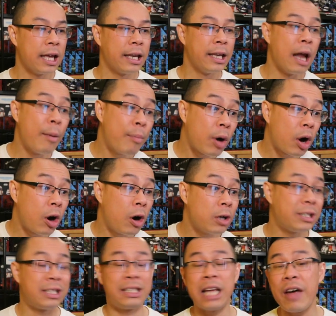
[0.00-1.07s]
Number
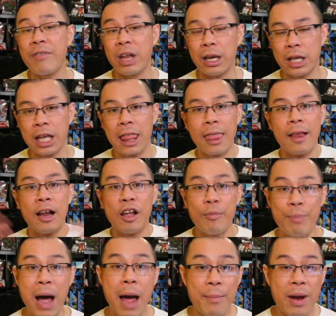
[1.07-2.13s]
7,
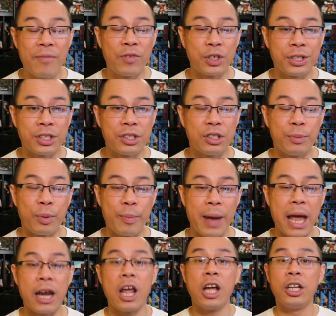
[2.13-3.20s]
Batman vs.
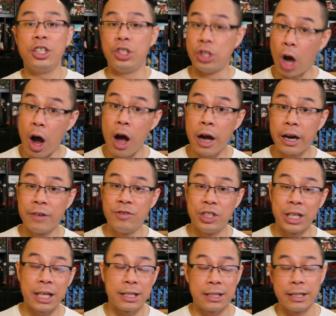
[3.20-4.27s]
Superman, Dawn of
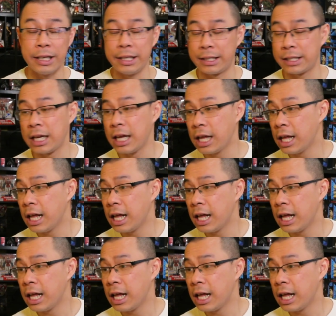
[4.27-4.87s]
Justice.